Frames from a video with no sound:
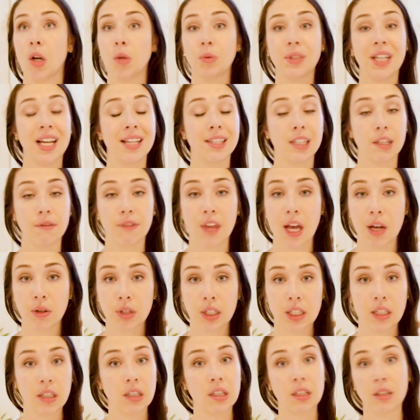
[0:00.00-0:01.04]
tens of
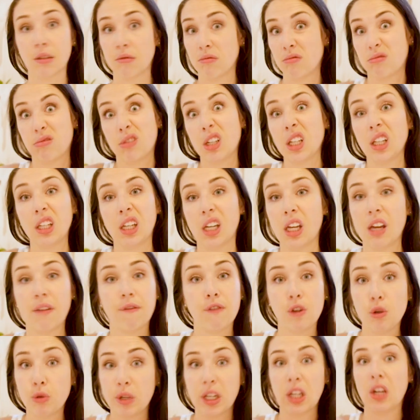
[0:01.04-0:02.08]
thousands, really,
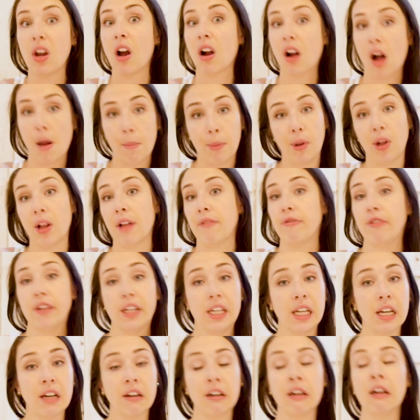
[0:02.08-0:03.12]
if you did a couple every
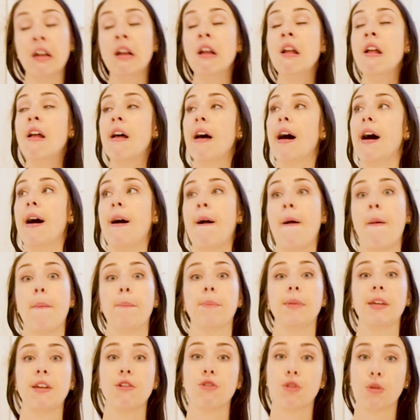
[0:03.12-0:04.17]
year,
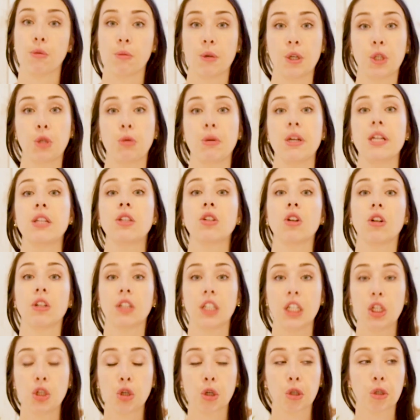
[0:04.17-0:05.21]
either retreats or
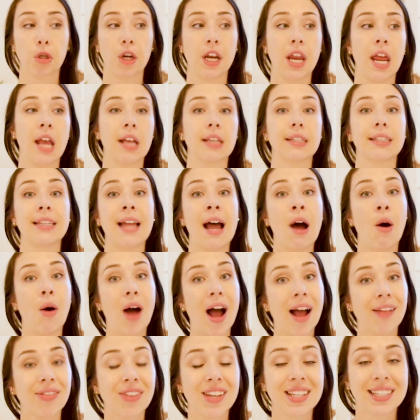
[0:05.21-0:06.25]
teacher trainings. Now,
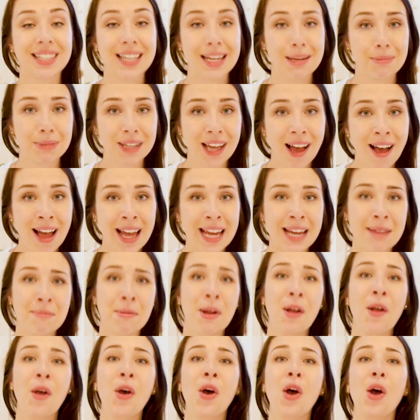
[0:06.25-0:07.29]
at the same time,
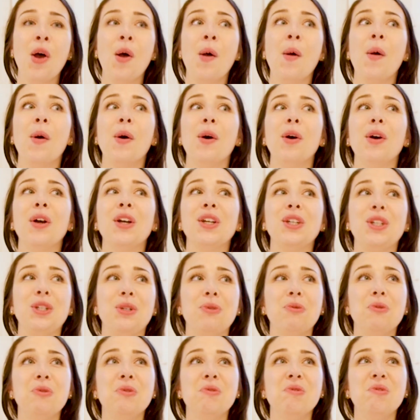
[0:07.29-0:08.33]

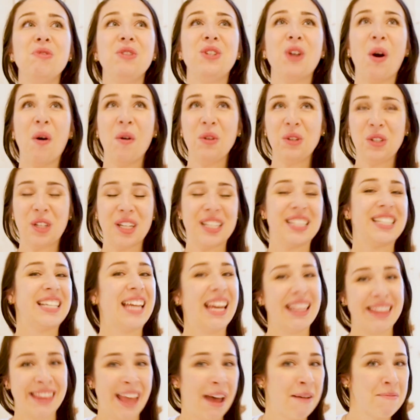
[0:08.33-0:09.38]
you don't just
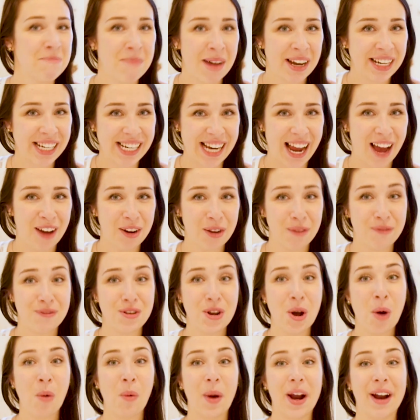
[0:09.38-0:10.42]
get that money out of
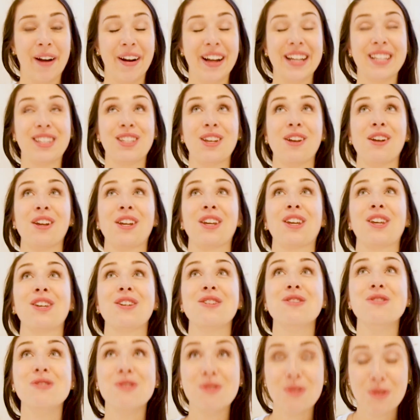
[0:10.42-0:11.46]
nowhere. It's a
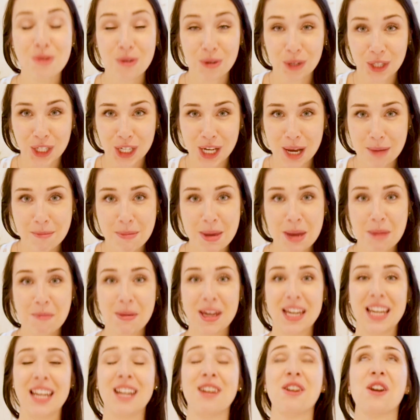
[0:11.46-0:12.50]
huge
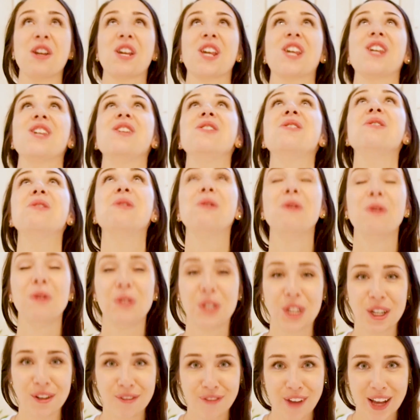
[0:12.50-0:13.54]
commitment and a
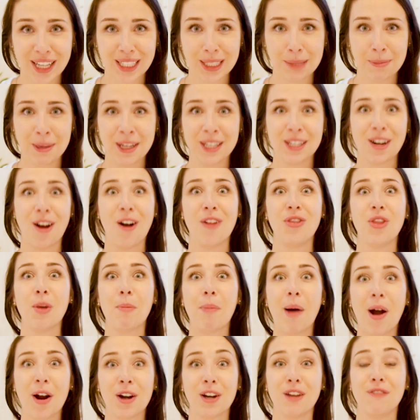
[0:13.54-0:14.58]
huge investment on the
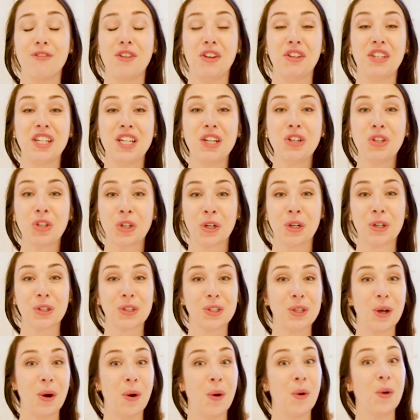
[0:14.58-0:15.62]
part of the teacher.
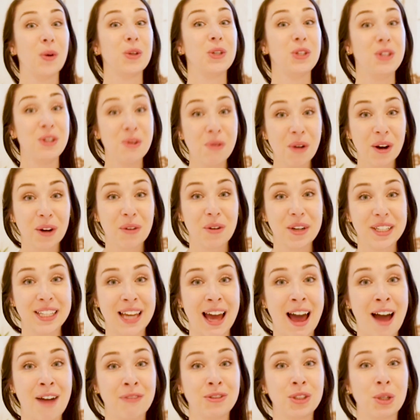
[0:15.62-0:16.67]
So you are going to
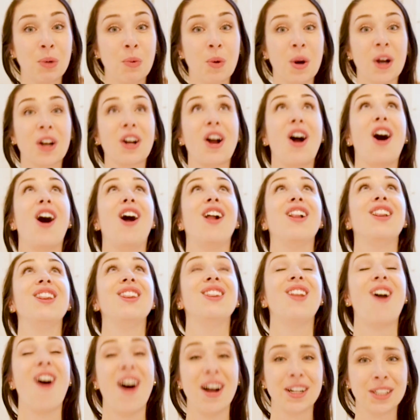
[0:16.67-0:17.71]
have to work a
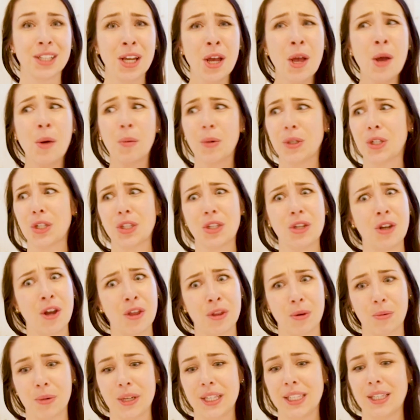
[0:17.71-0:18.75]
lot, which is
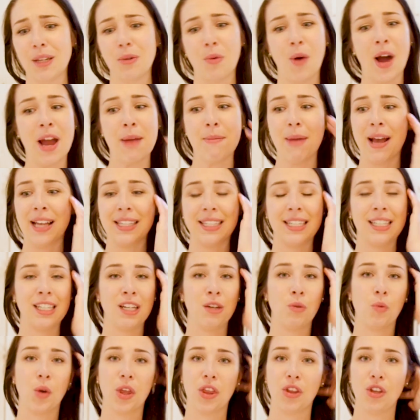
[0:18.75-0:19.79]
another reason why I'm
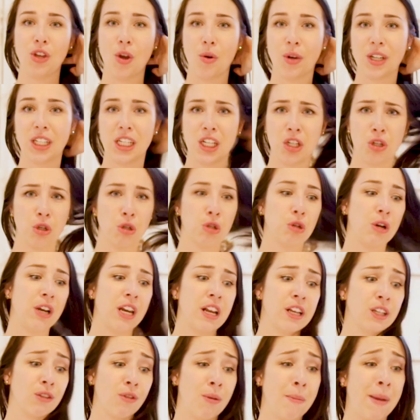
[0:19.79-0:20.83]
hesitant with yoga teacher
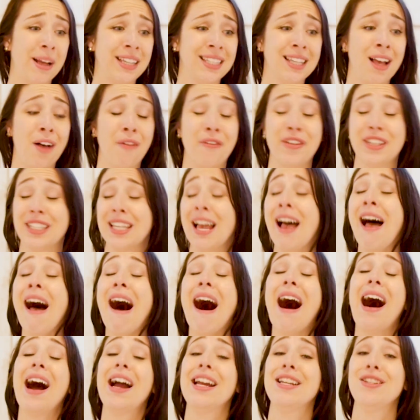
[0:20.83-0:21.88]
trainings for myself, is
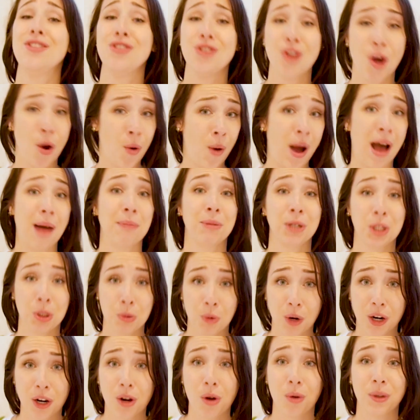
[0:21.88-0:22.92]
I know how much
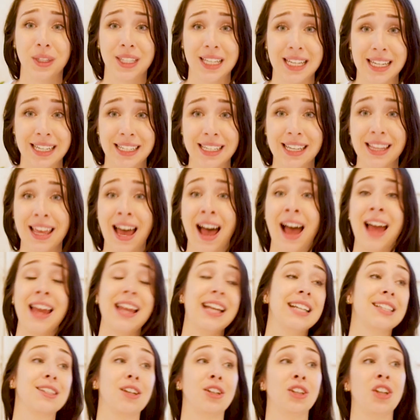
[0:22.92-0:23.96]
work goes into that.
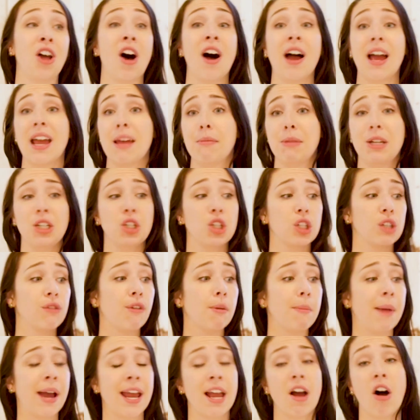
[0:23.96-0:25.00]
It's a lot. I mean, just for
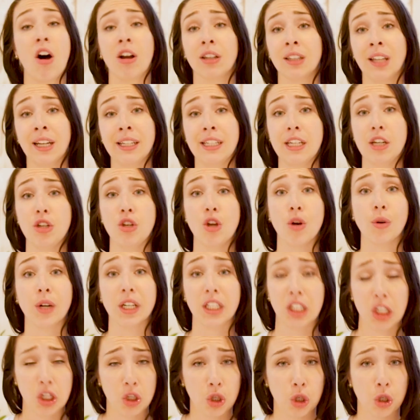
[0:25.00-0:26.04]
my online yin yoga
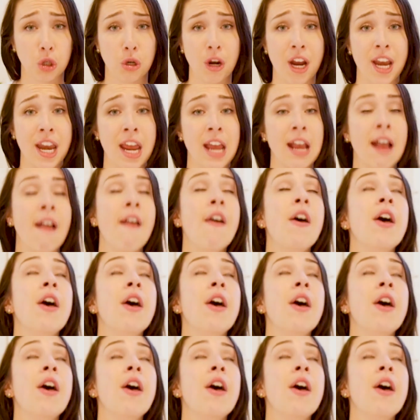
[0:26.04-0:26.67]
teacher training,